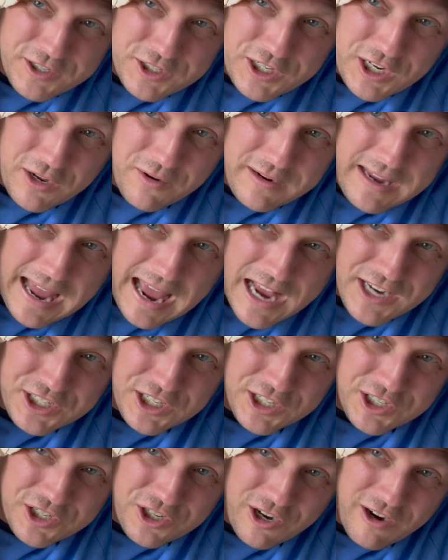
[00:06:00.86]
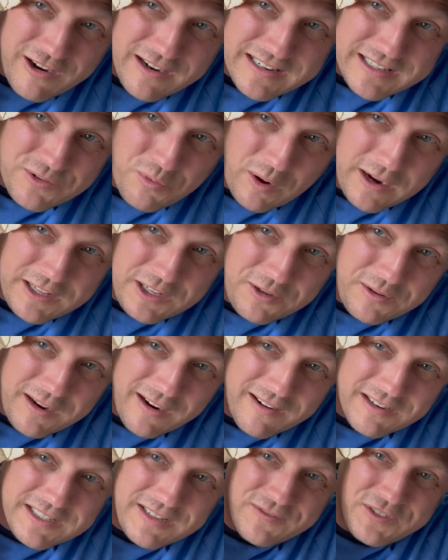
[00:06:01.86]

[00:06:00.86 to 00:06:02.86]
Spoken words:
geocaching shirt. 22 years of